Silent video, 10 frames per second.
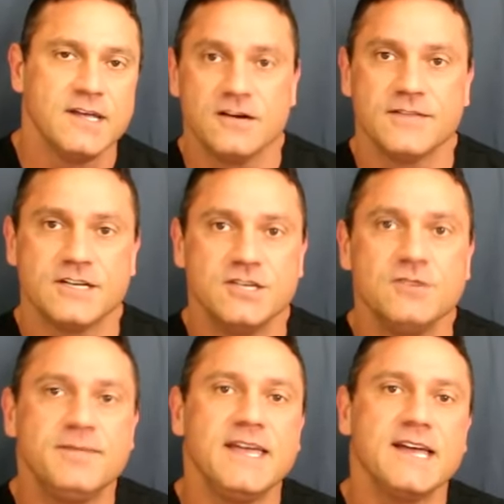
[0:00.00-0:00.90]
So if they're
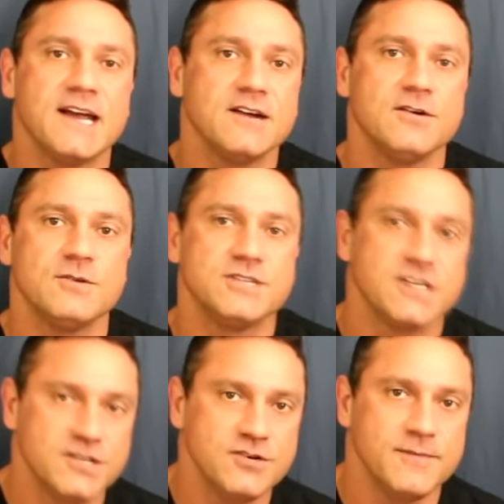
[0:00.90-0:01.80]
too big, I don't know what
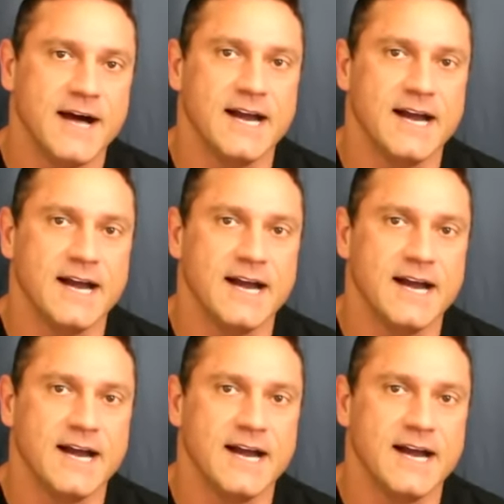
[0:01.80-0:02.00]
you could do